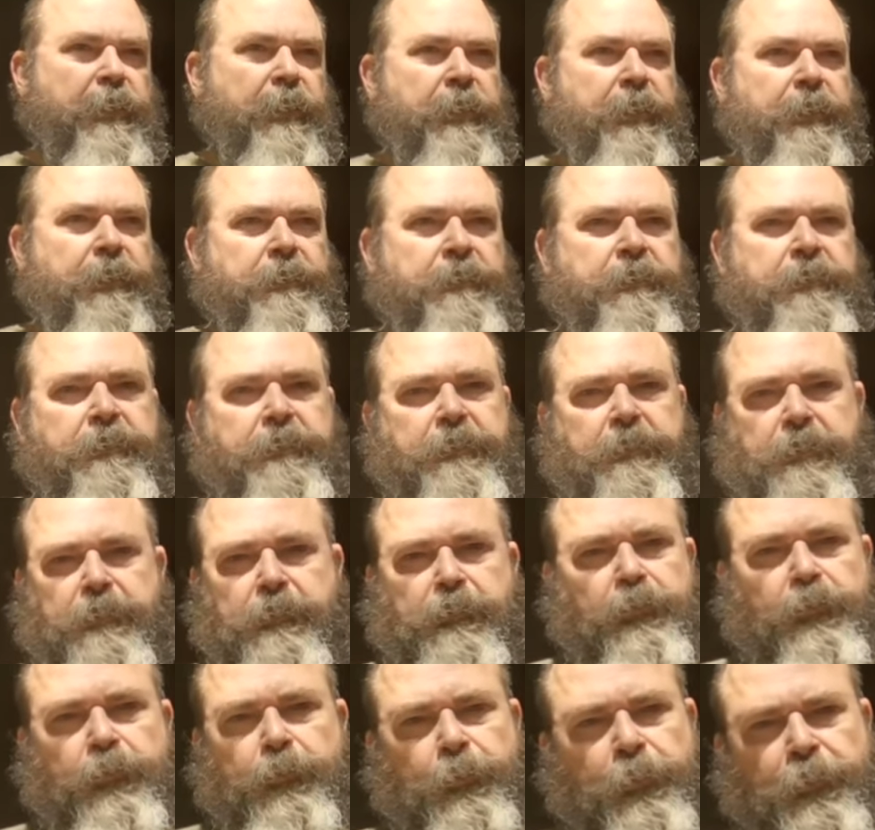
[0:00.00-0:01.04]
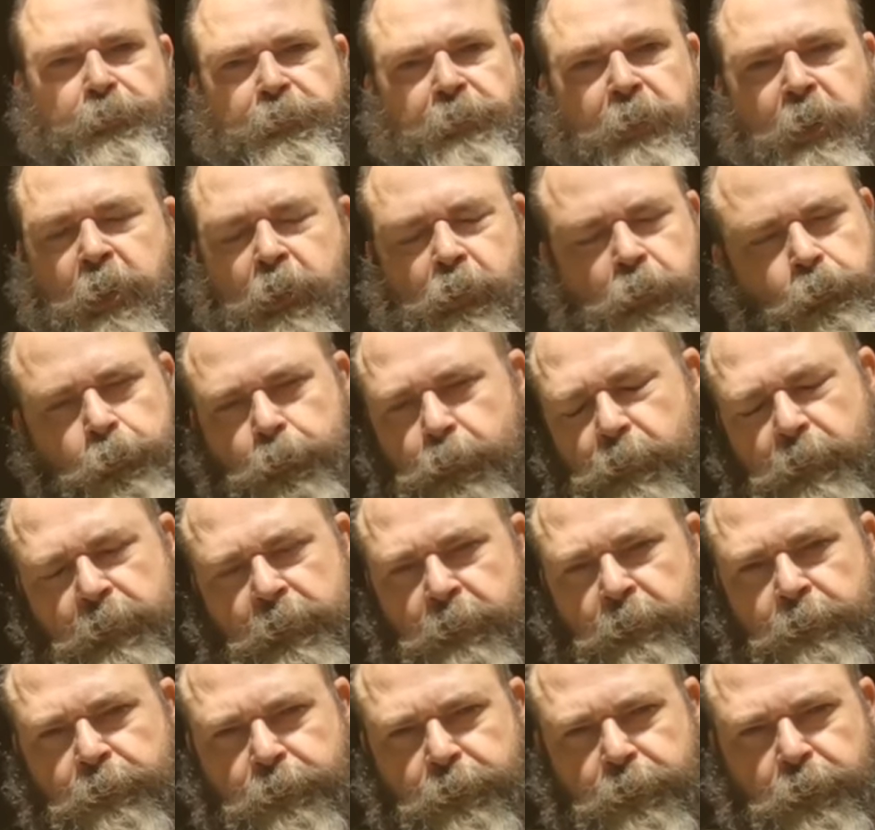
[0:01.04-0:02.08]
As you will know
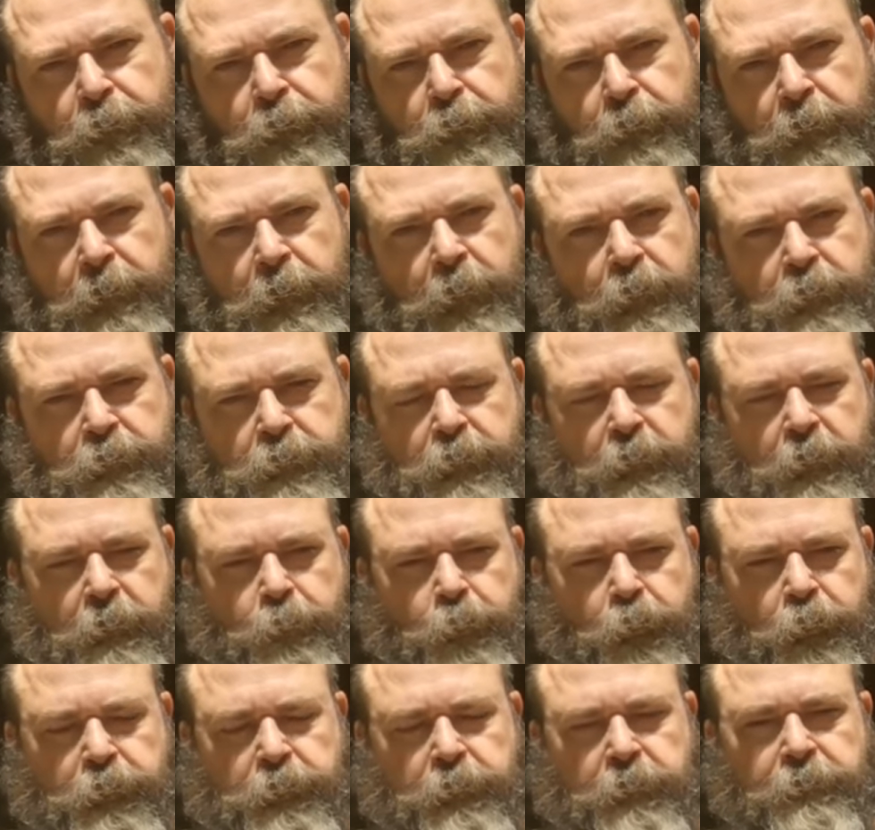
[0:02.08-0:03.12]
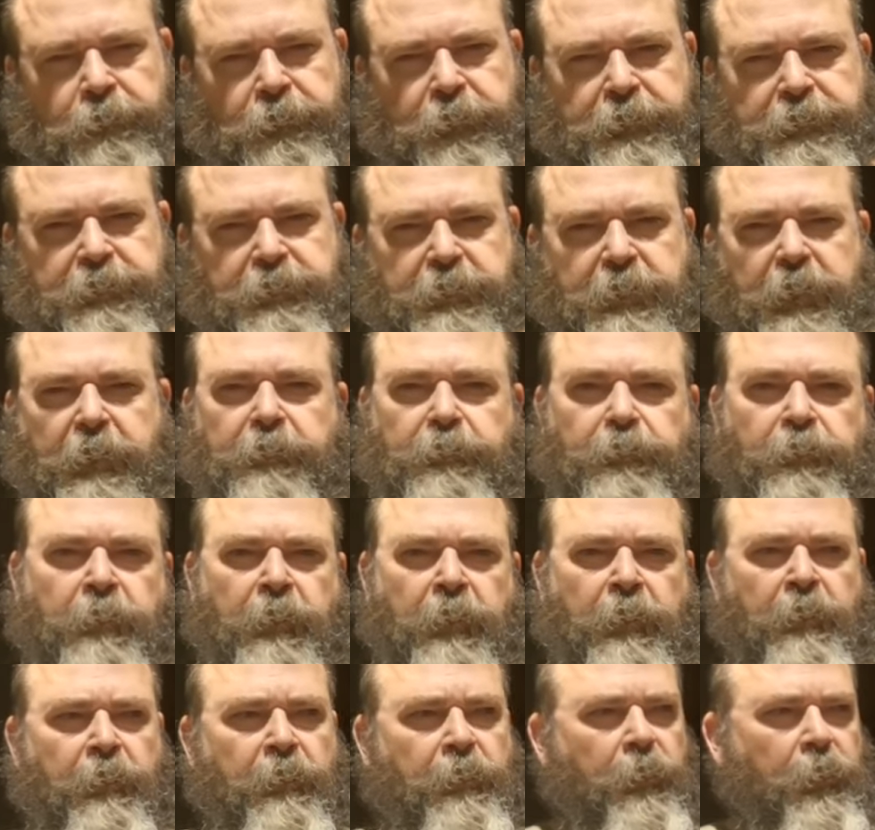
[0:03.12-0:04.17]
if you're a long time watcher of this channel,
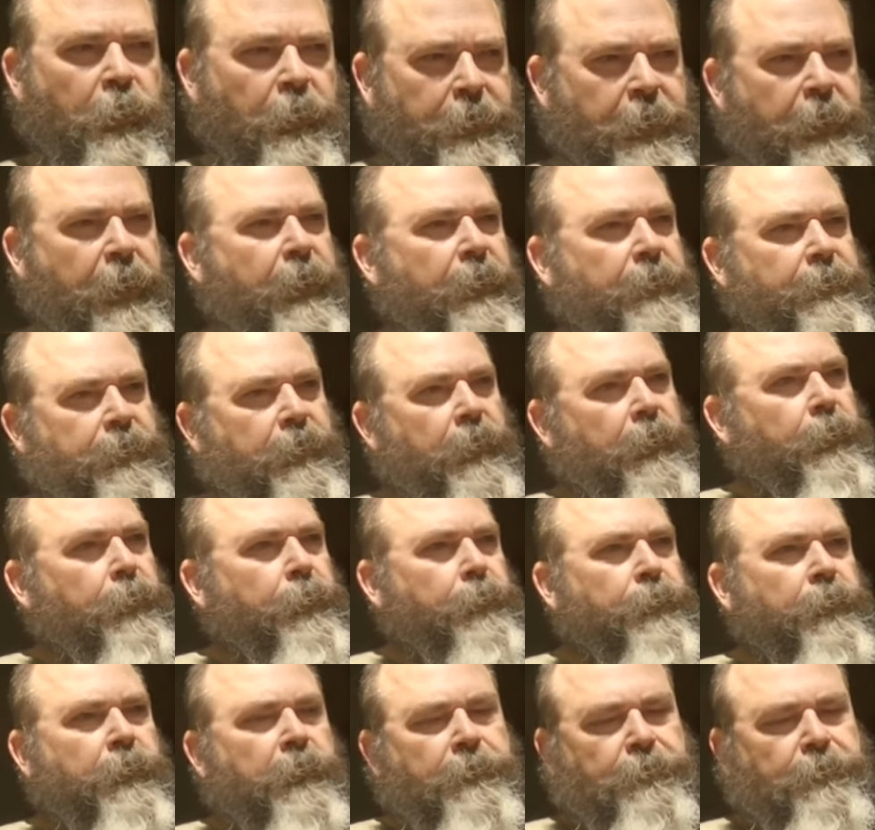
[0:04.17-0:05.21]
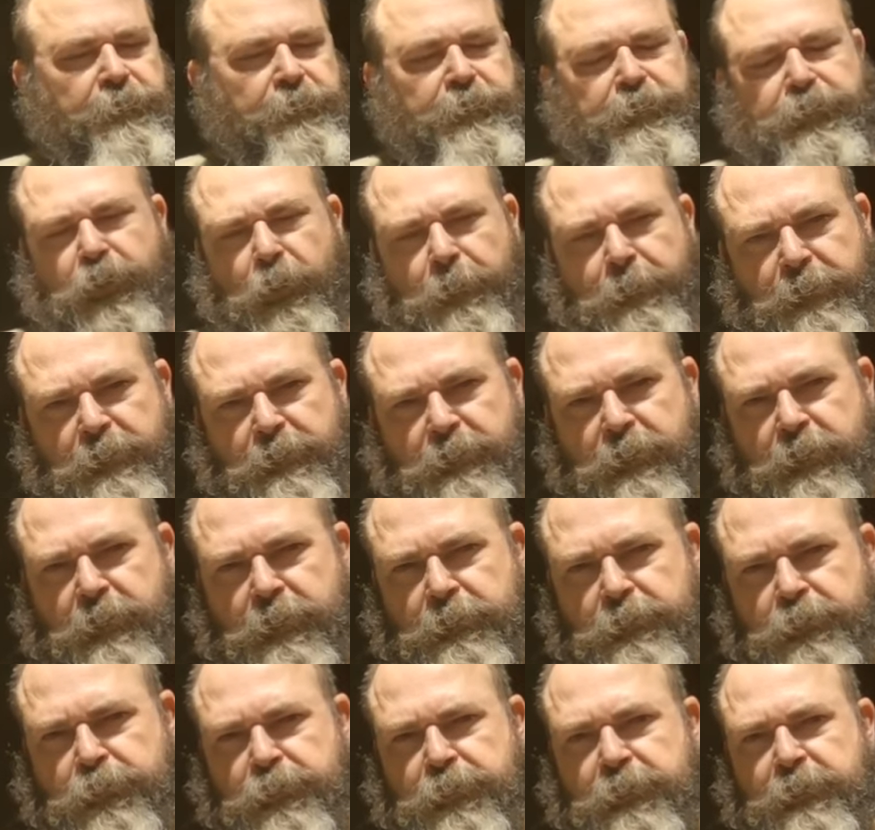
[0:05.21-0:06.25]
I can't go chopping
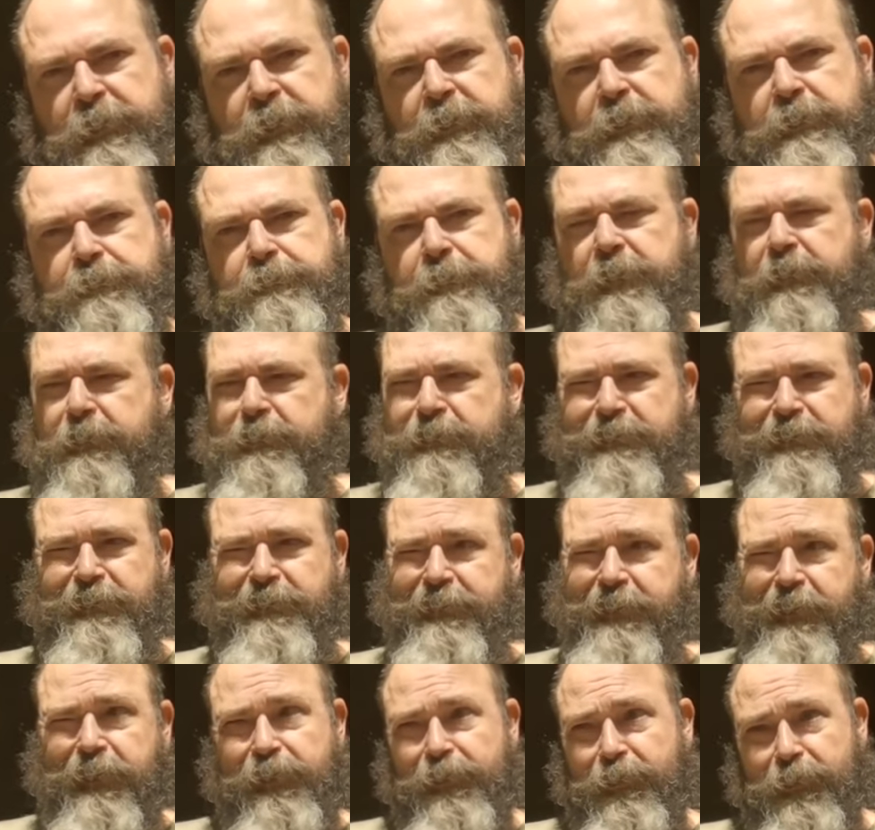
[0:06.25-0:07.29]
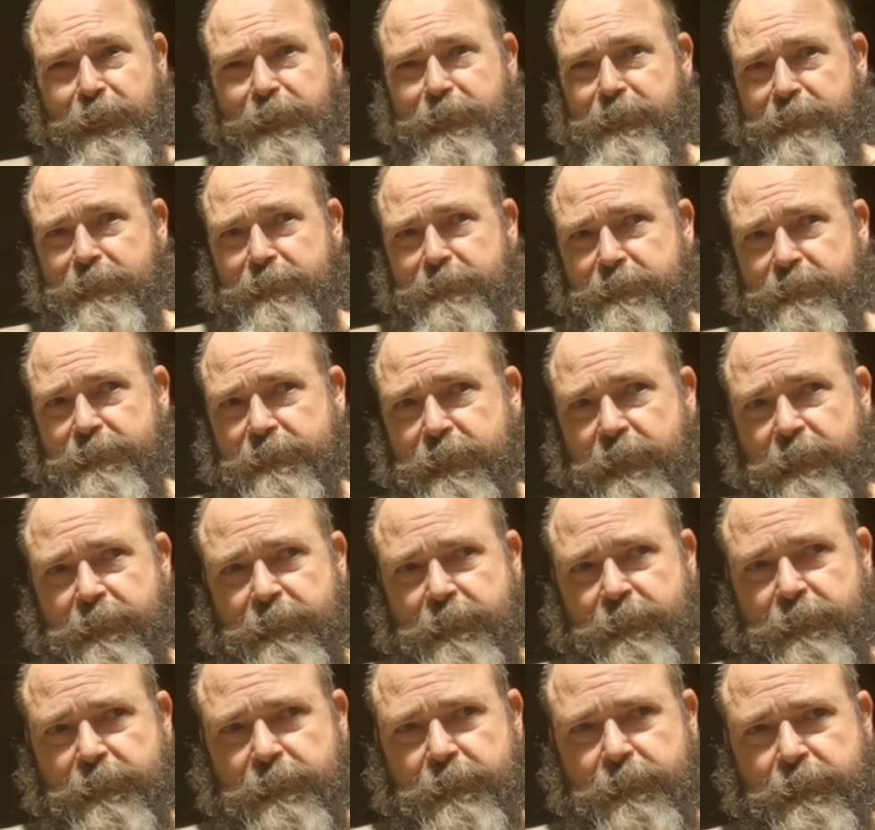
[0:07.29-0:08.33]
down trees because I don't
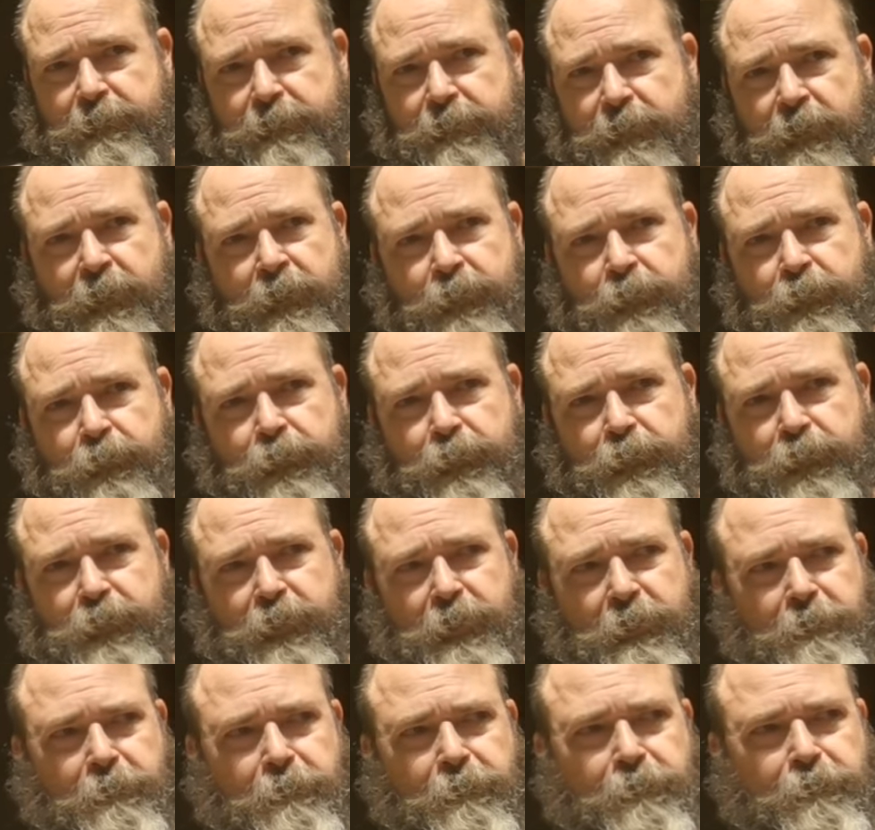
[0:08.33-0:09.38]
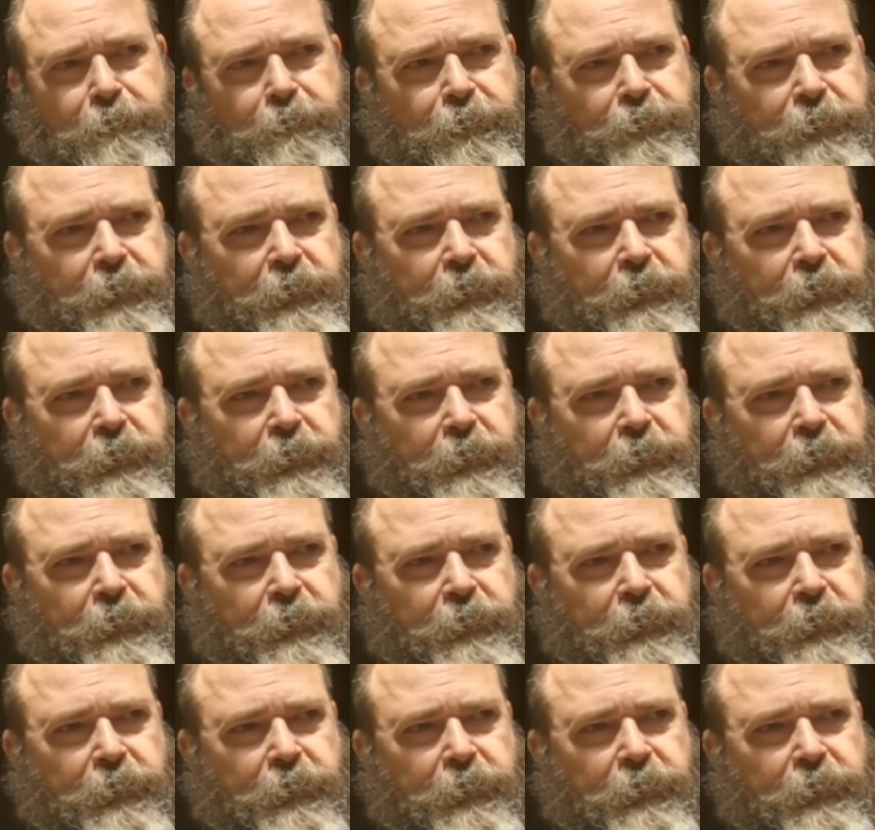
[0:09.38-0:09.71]
technically own them.